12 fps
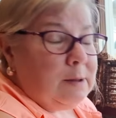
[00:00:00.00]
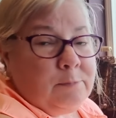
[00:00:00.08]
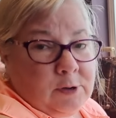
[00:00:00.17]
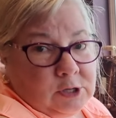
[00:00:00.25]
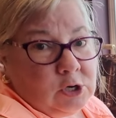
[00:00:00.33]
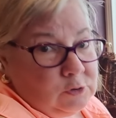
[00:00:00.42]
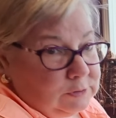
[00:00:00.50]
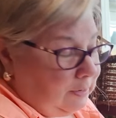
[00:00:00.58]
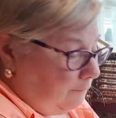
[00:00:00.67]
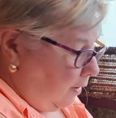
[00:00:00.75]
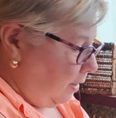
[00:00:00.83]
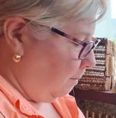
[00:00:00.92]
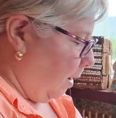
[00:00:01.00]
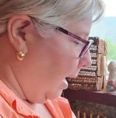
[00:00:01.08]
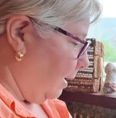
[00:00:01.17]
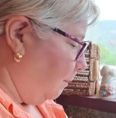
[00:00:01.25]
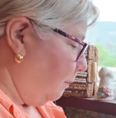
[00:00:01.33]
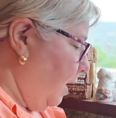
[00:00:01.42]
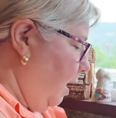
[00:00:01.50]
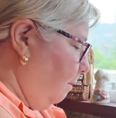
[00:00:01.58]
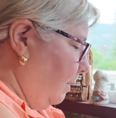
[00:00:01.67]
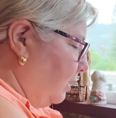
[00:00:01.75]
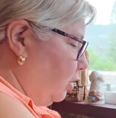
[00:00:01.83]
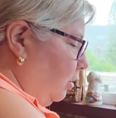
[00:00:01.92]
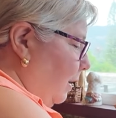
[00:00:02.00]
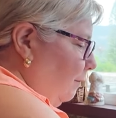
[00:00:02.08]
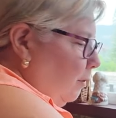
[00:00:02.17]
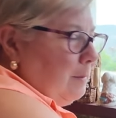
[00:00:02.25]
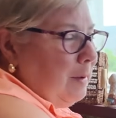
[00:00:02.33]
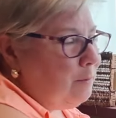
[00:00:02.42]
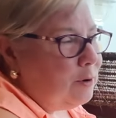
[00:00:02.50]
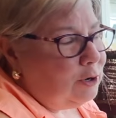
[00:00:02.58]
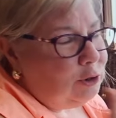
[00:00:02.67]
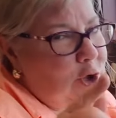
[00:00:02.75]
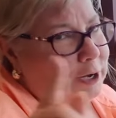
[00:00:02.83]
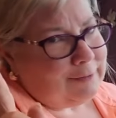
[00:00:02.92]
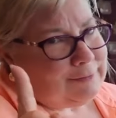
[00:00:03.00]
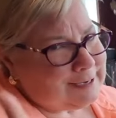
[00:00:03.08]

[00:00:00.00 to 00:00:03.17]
put the new stuff on the bottom, because you'll never remember to look at the